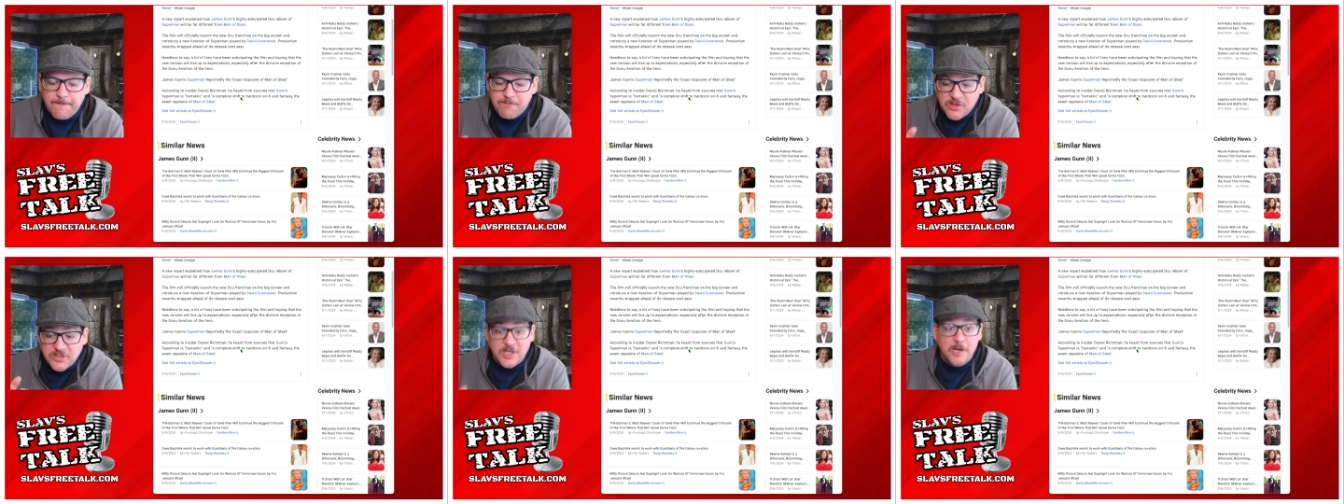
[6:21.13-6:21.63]

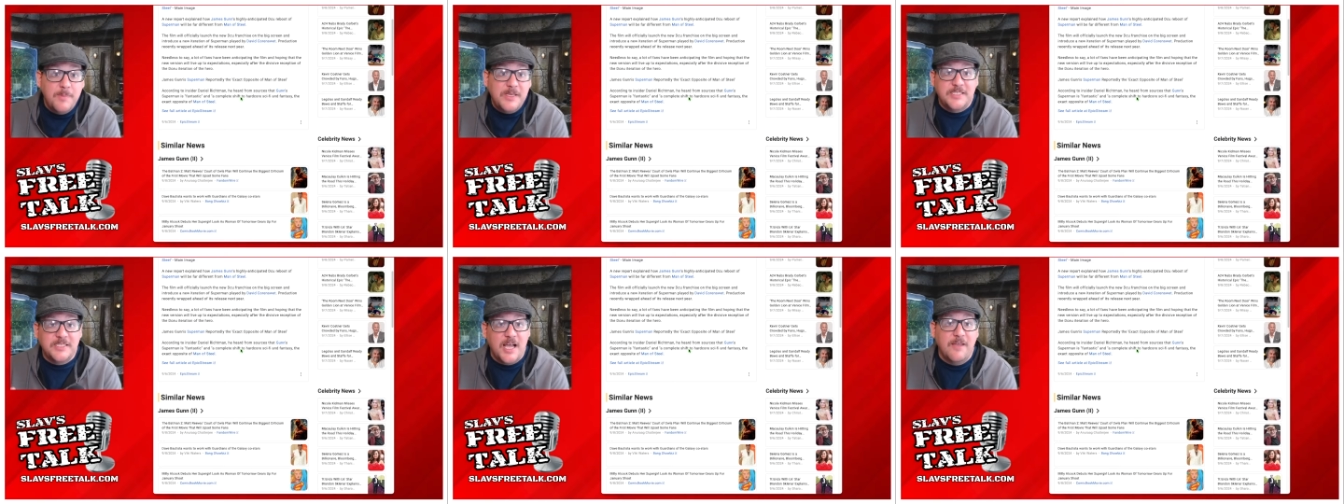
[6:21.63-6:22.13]
there's going to be
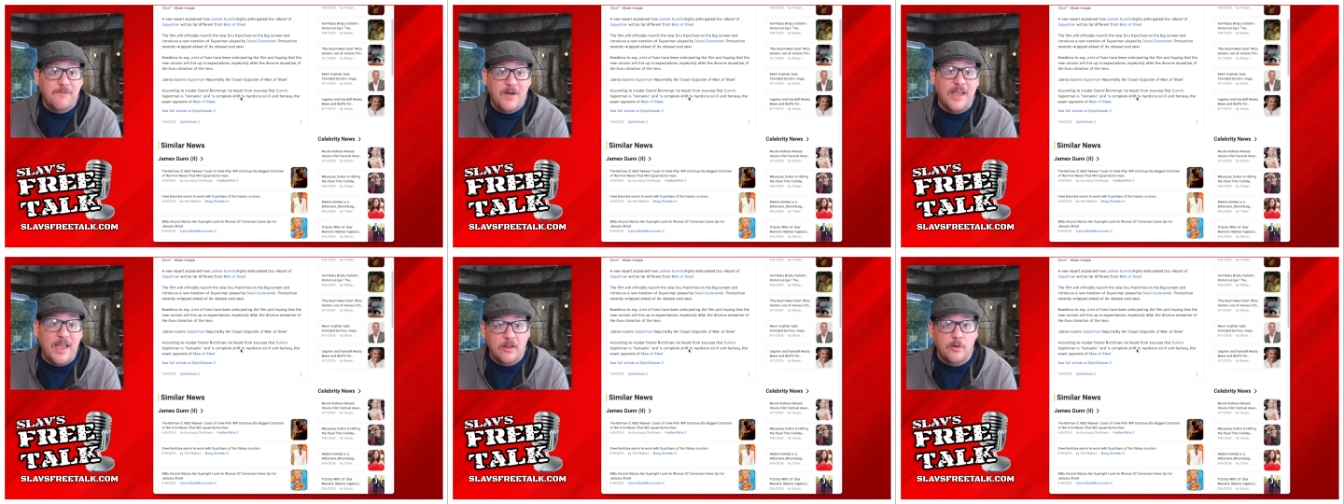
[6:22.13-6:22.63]

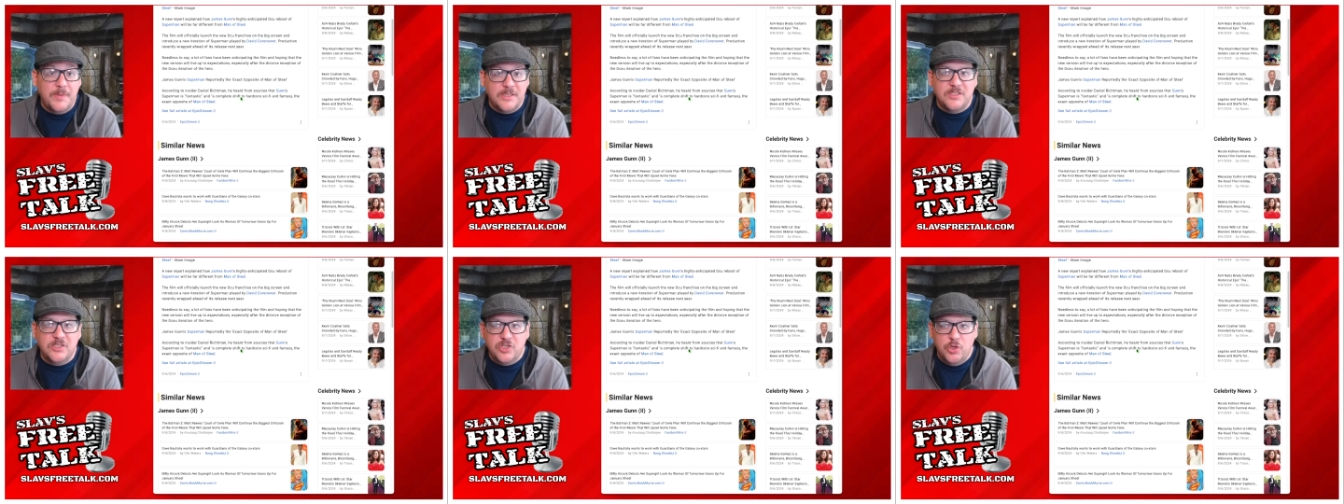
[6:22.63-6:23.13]
sci-fi
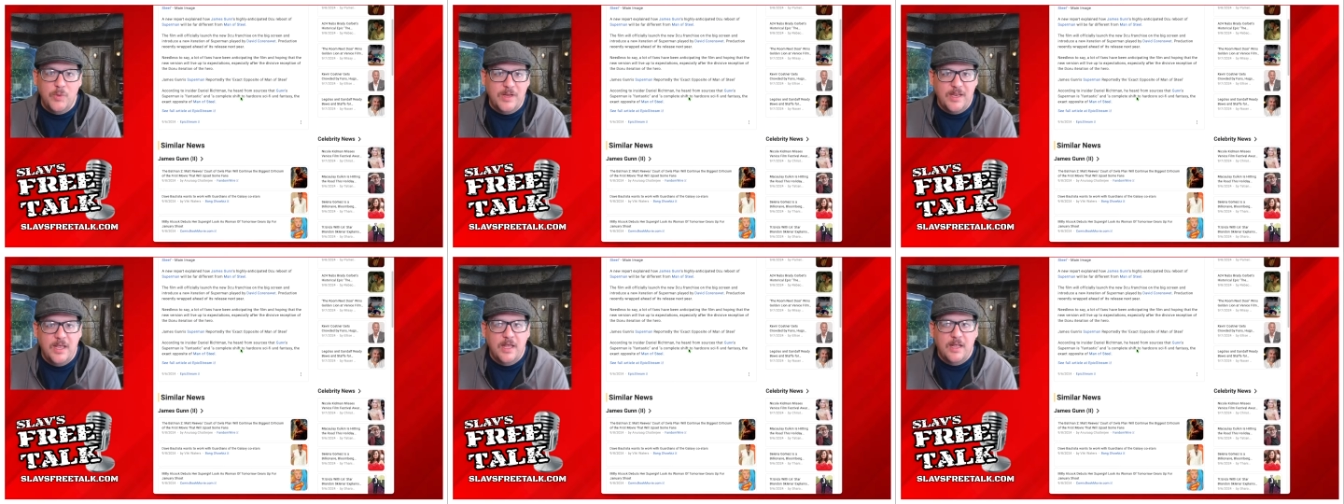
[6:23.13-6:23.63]
elements to
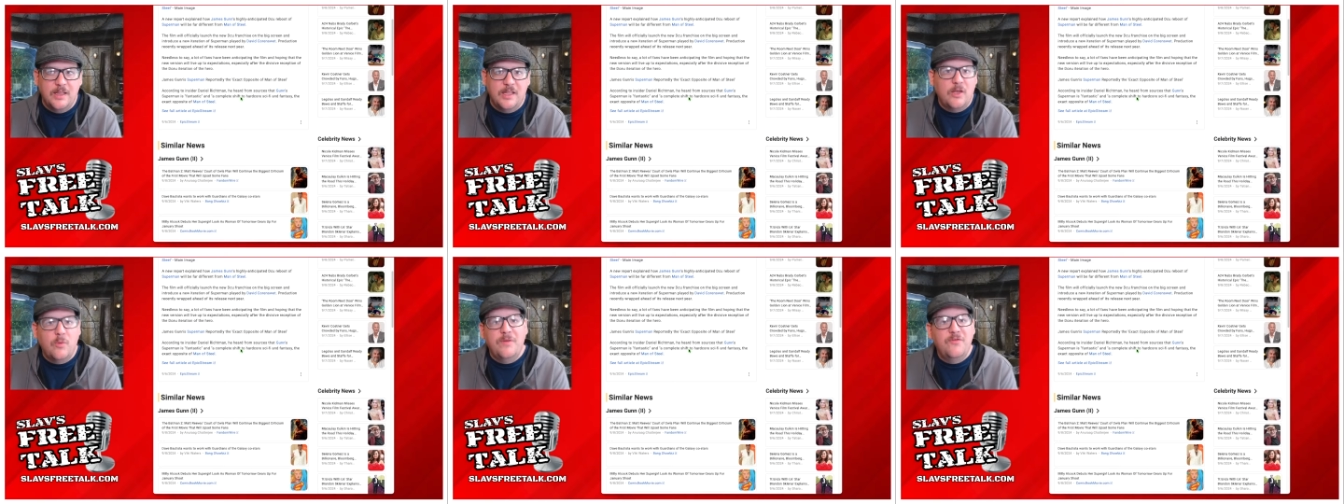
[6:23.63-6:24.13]
it
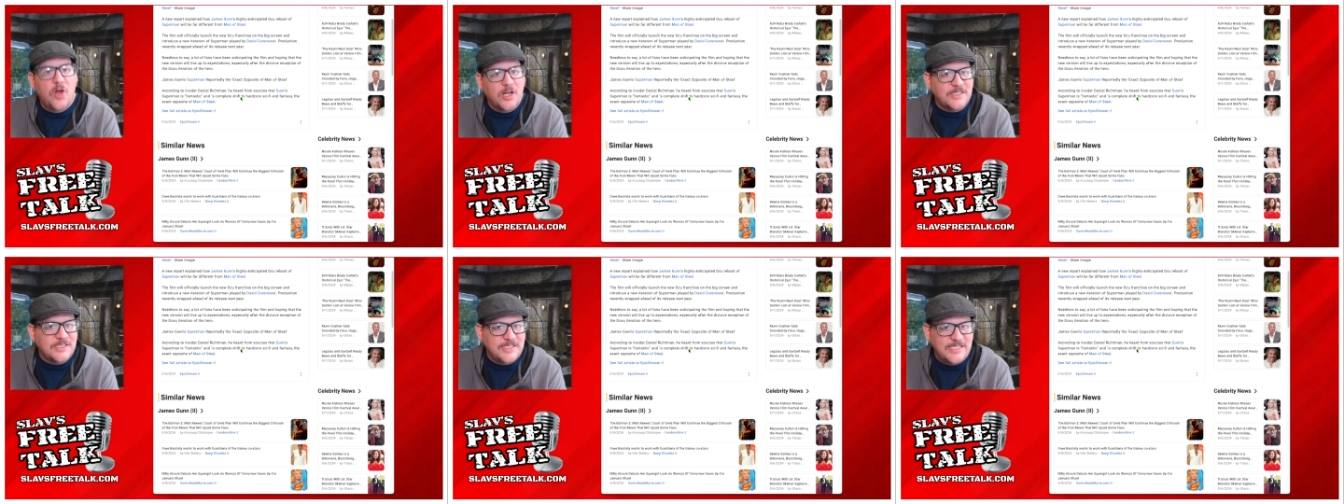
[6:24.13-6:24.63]
like we've
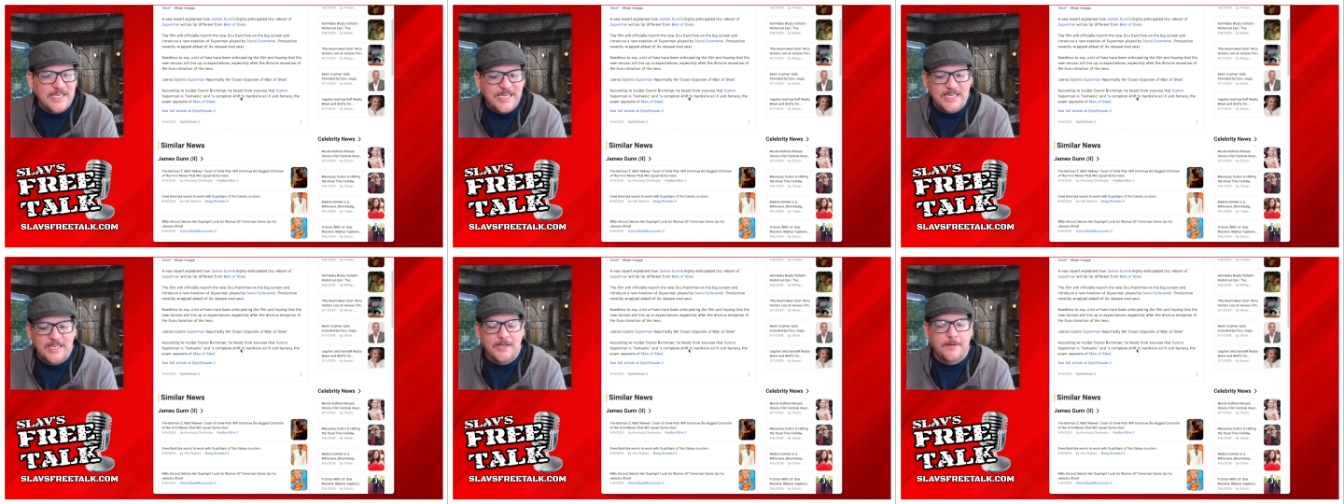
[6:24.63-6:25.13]
not
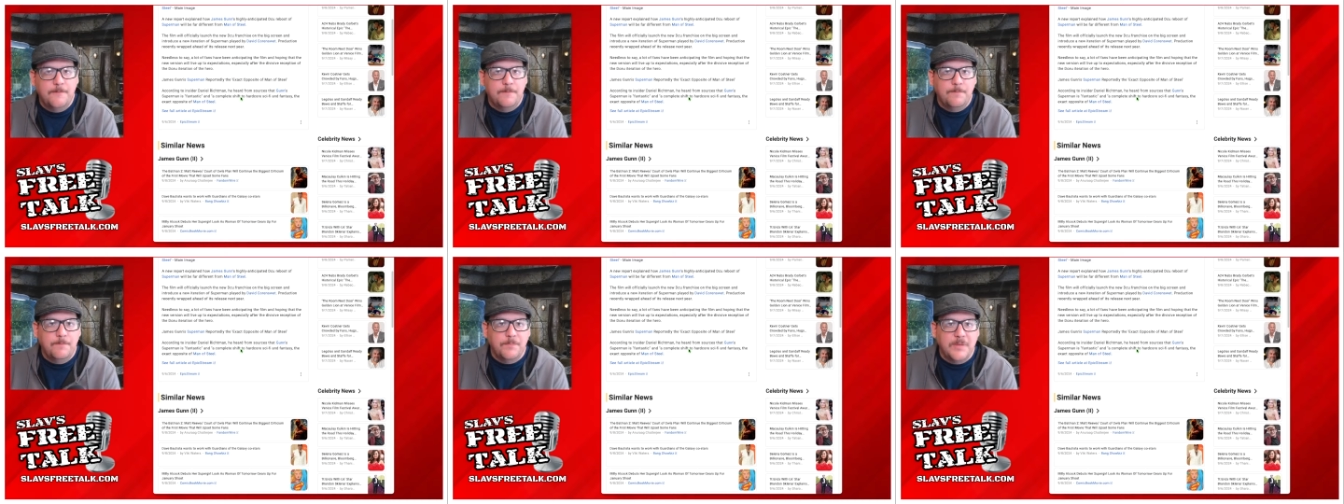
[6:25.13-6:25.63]
seen
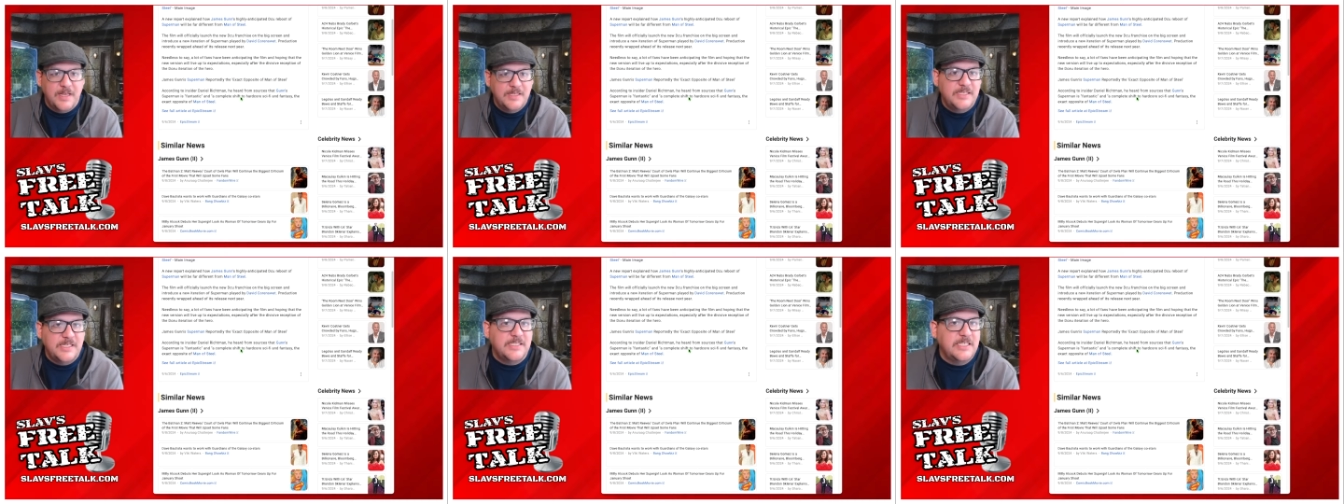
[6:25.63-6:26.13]

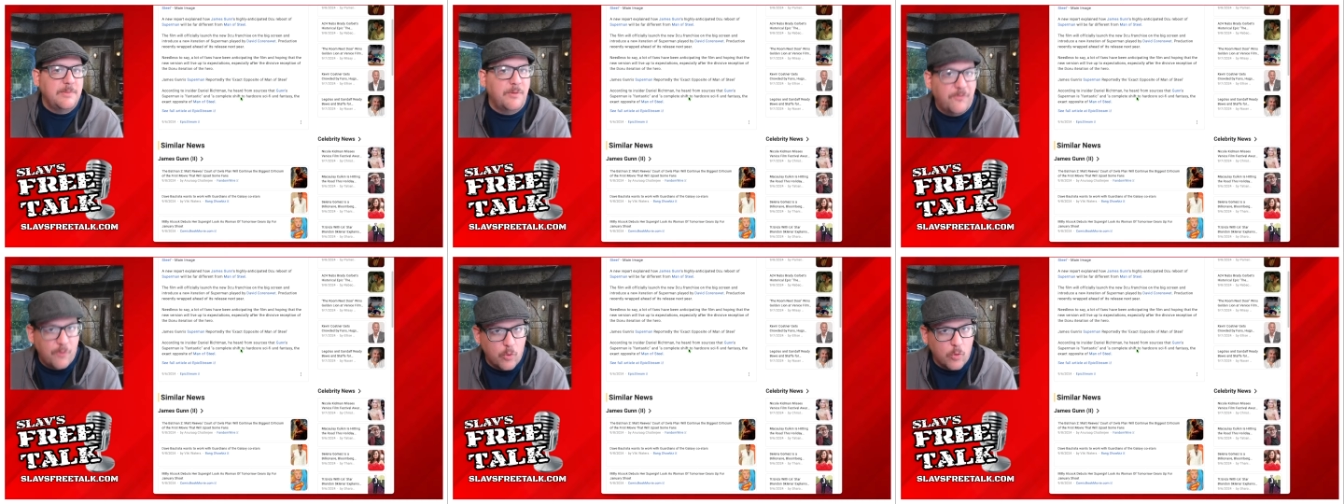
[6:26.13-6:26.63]
in dc
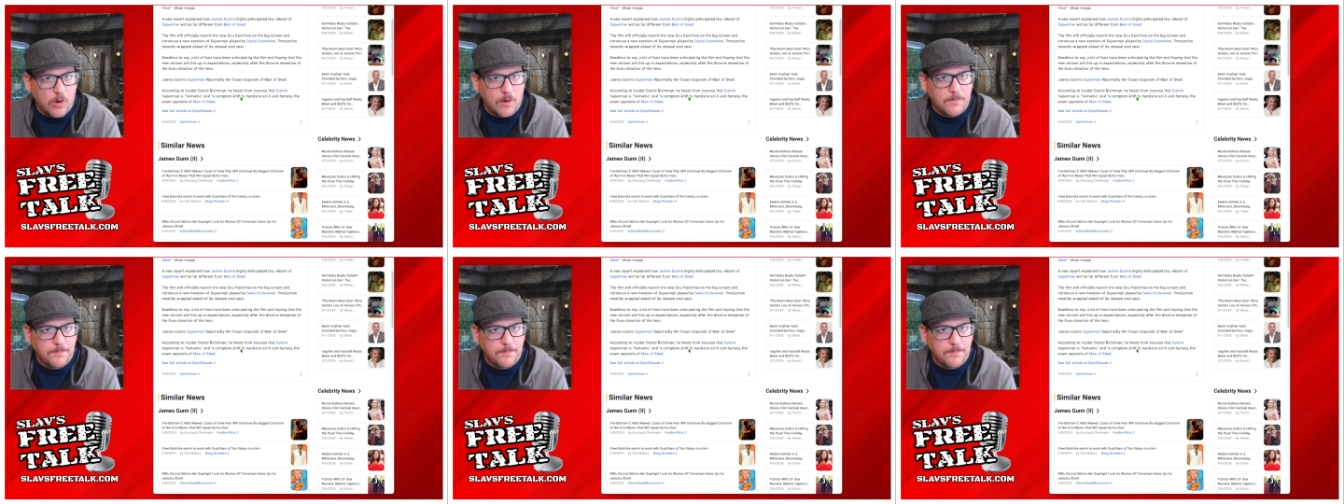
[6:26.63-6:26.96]
before